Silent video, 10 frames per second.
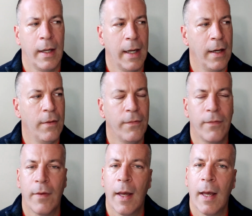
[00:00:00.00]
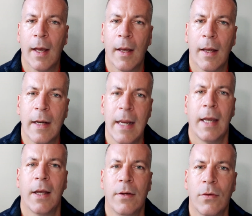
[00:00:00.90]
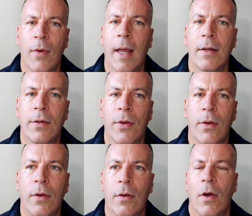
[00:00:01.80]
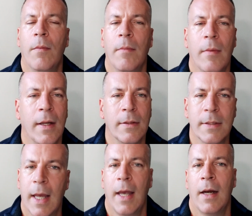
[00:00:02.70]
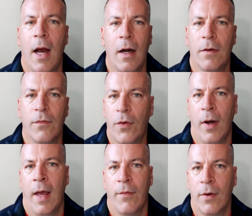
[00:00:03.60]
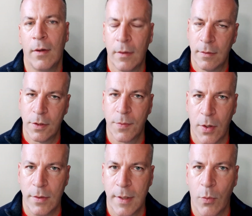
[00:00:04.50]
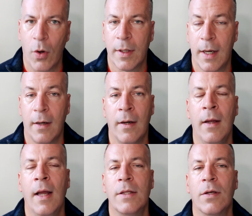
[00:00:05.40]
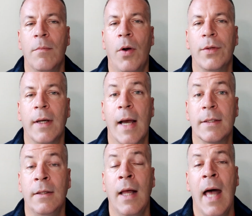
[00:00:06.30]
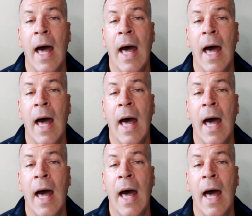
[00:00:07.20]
kind of naked right to come and stay in Ireland forever just because they worked here at some multinational.